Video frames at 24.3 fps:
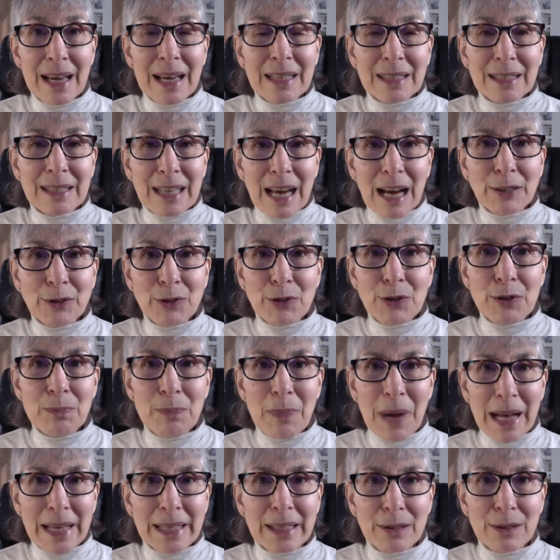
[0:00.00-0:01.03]
Dr.
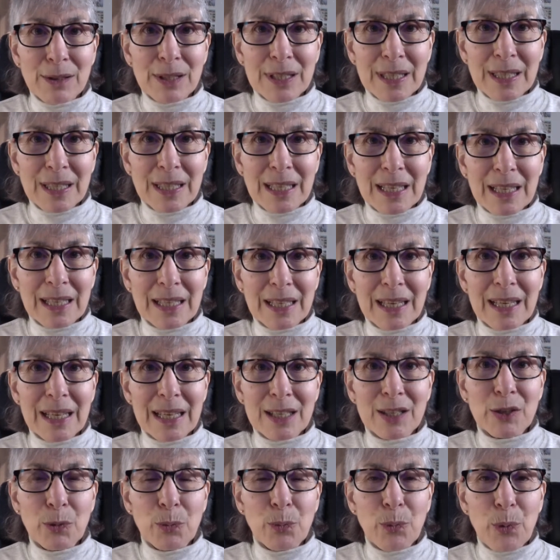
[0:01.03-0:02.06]
Michelson
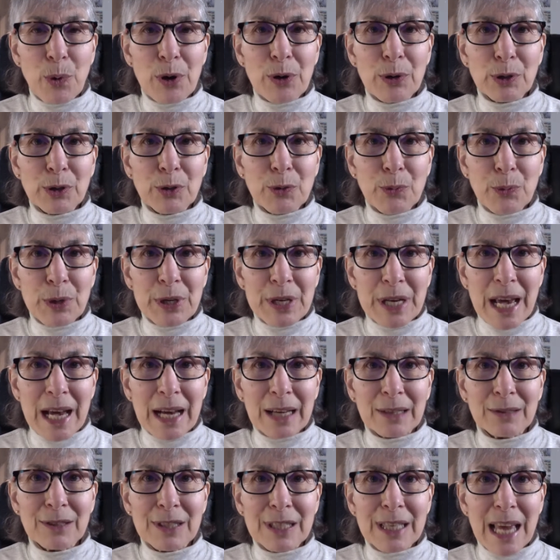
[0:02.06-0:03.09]
is a
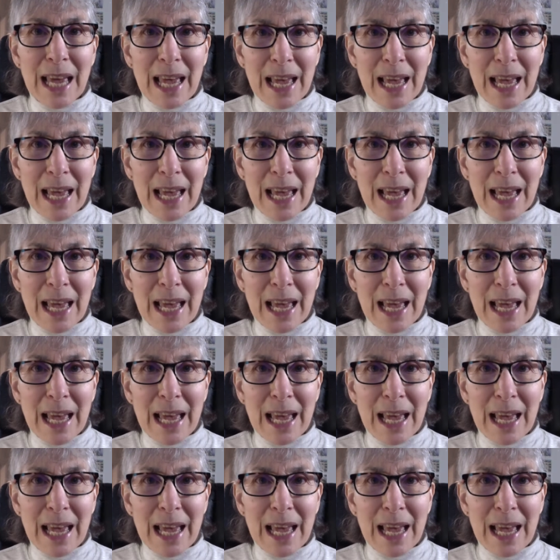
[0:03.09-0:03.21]
world-renowned